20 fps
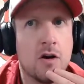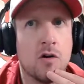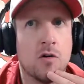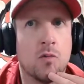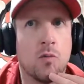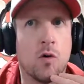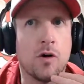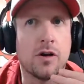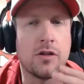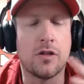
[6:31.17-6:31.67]

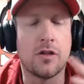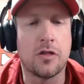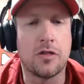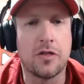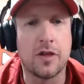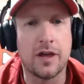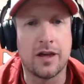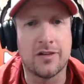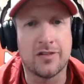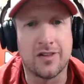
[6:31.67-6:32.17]
One of the
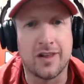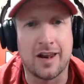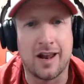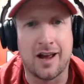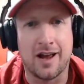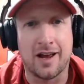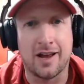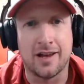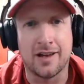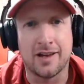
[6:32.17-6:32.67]
things that
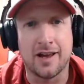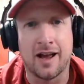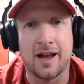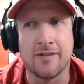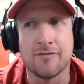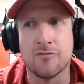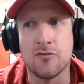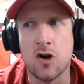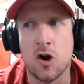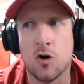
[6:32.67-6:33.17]

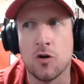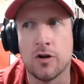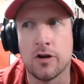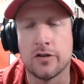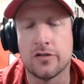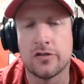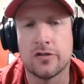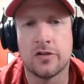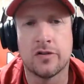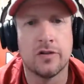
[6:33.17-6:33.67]
I've
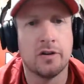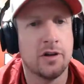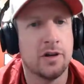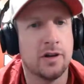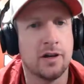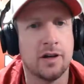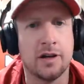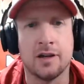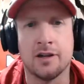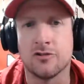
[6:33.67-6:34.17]
noticed
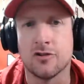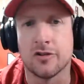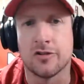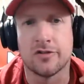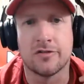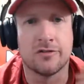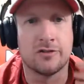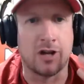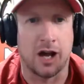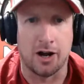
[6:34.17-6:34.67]
in
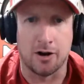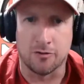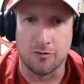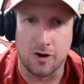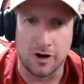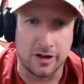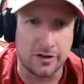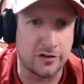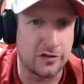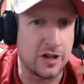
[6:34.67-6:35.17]
just kind of
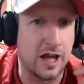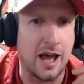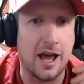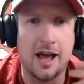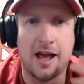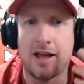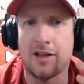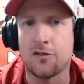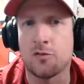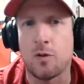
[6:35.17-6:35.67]
running
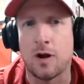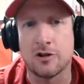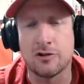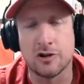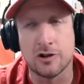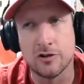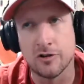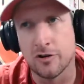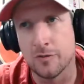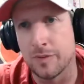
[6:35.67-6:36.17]
stats,
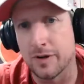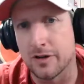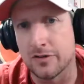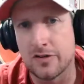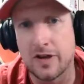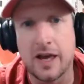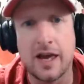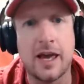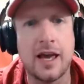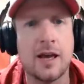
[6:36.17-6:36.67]
watching a little bit of
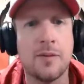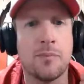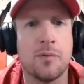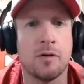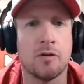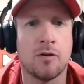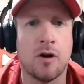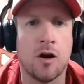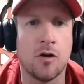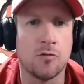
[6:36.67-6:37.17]
tape
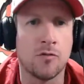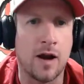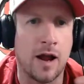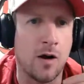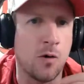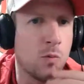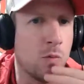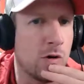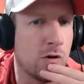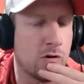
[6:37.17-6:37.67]

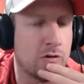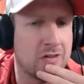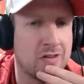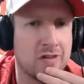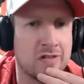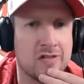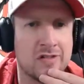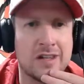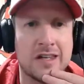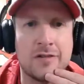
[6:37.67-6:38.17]
around
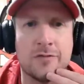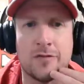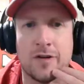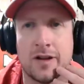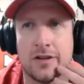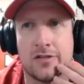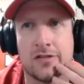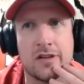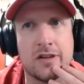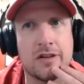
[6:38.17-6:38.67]
Wilks's
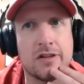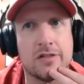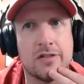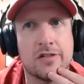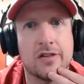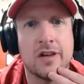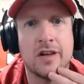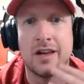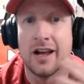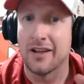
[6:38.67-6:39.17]

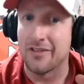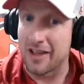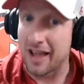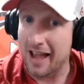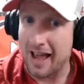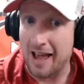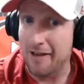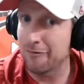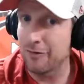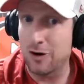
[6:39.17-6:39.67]
defenses, and they
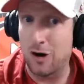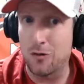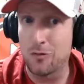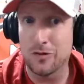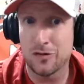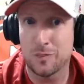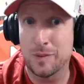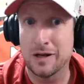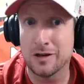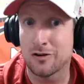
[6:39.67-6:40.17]
haven't
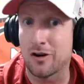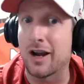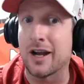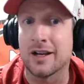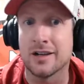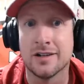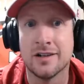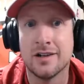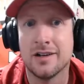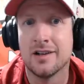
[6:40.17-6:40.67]
always been
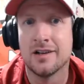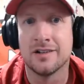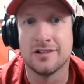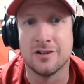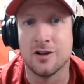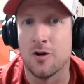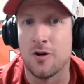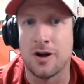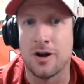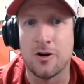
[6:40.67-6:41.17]
great.
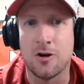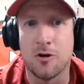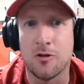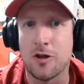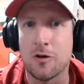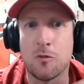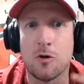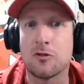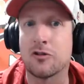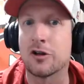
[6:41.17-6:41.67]
You know, I know they
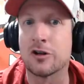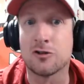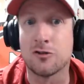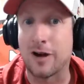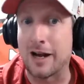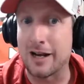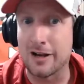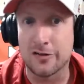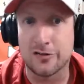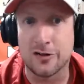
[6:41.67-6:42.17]
weren't the
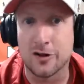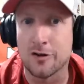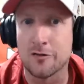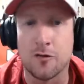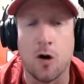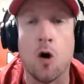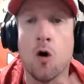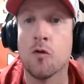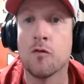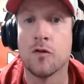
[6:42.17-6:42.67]
greatest of
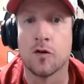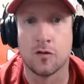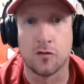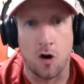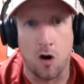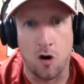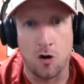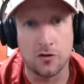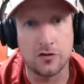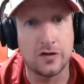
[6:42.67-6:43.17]

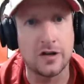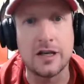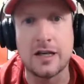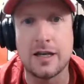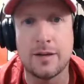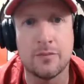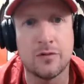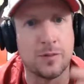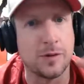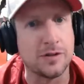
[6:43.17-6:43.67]
overall
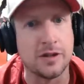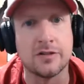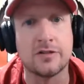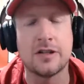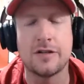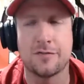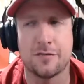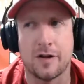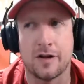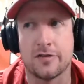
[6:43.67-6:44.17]
teams, but the
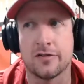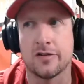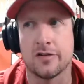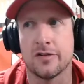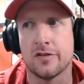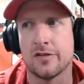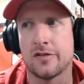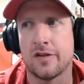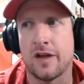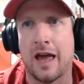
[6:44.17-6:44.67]

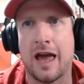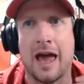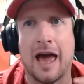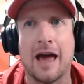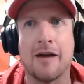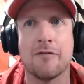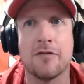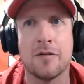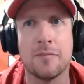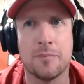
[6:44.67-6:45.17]
defenses
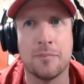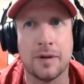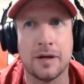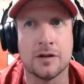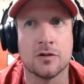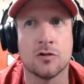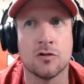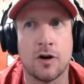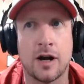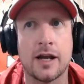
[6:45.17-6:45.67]
haven't
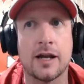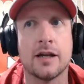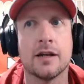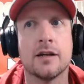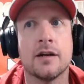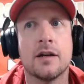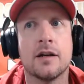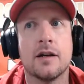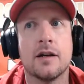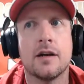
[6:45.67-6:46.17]
been great.
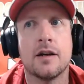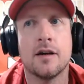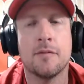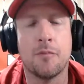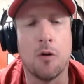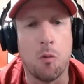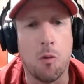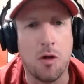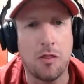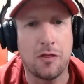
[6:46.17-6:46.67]

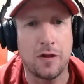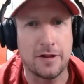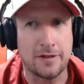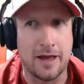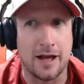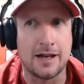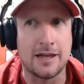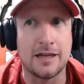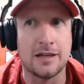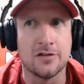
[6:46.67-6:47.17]
But one thing
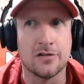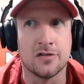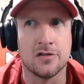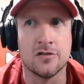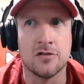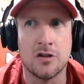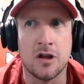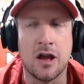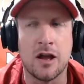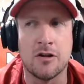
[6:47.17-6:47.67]
that he's
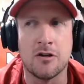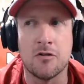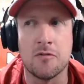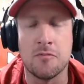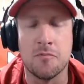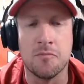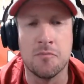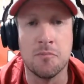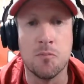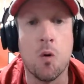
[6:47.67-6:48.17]

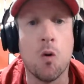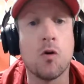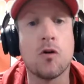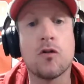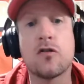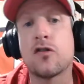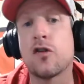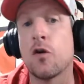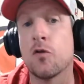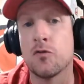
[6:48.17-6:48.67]
more
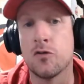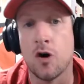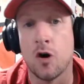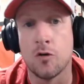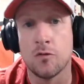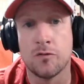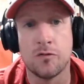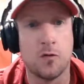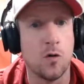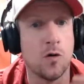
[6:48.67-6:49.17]
so
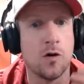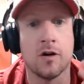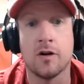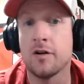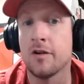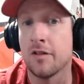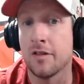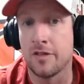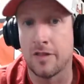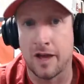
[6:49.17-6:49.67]
known
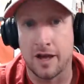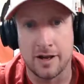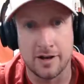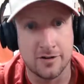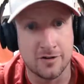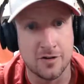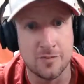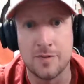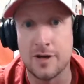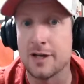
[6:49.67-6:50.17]
for
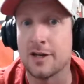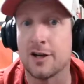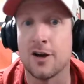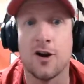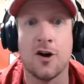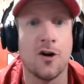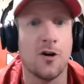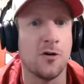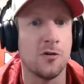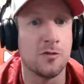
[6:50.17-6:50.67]
than
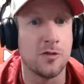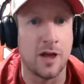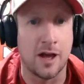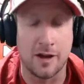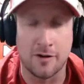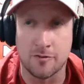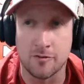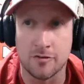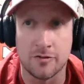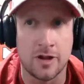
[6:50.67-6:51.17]
D'Amico,
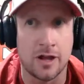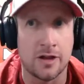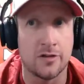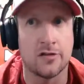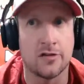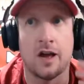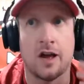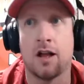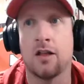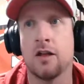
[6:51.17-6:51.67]
than
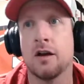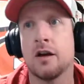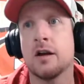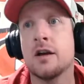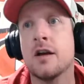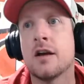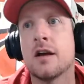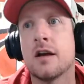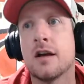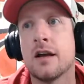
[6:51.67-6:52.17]
Salah,
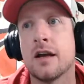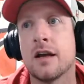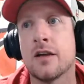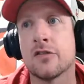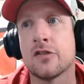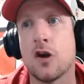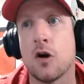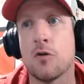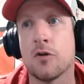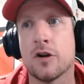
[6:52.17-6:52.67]
is
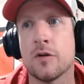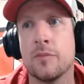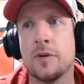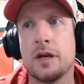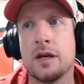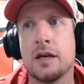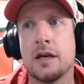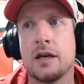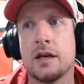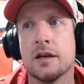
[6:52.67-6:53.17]
going to
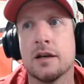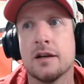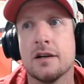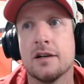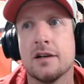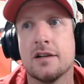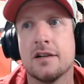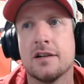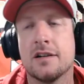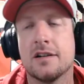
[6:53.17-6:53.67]
be
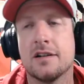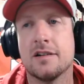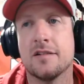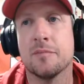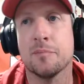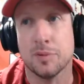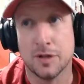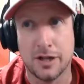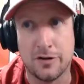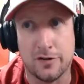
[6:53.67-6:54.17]

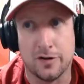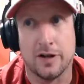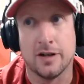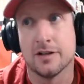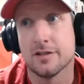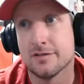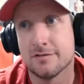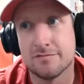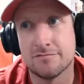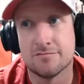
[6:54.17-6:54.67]
blitzing,
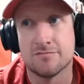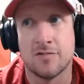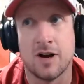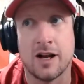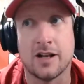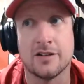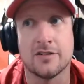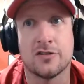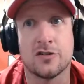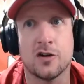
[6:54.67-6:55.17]

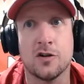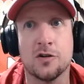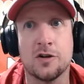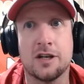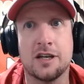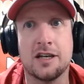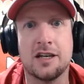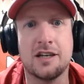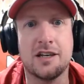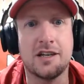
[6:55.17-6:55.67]
right? So
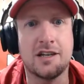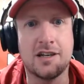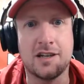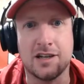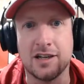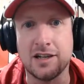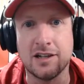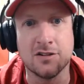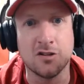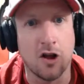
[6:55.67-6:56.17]

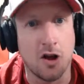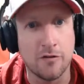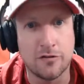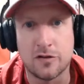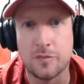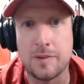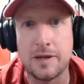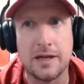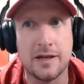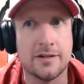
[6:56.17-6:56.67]
he loves to
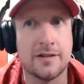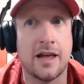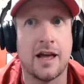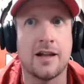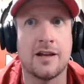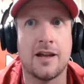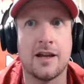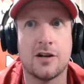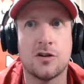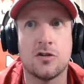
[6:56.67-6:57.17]
be in that
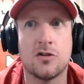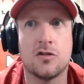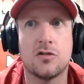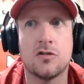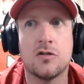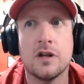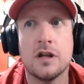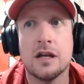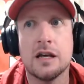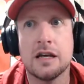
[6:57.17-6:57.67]

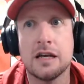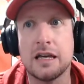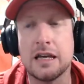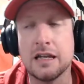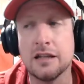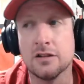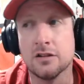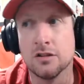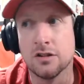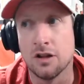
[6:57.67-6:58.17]
nickel.
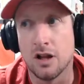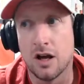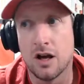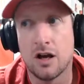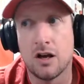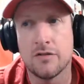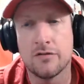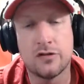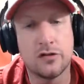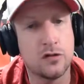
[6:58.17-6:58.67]
He
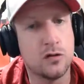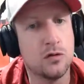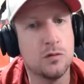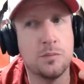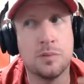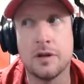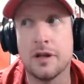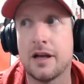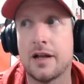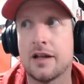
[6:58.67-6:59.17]
loves to
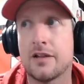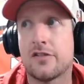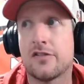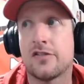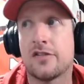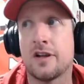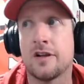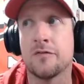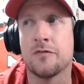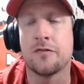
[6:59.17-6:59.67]
blitz.
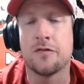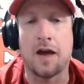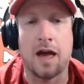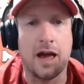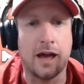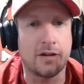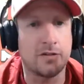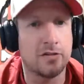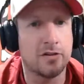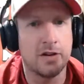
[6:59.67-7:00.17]
In
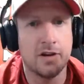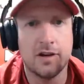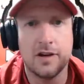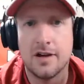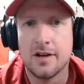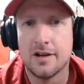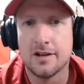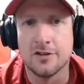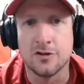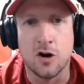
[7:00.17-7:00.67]
fact,
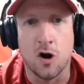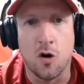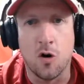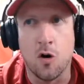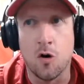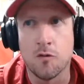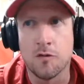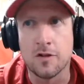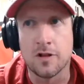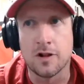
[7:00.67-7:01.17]
over the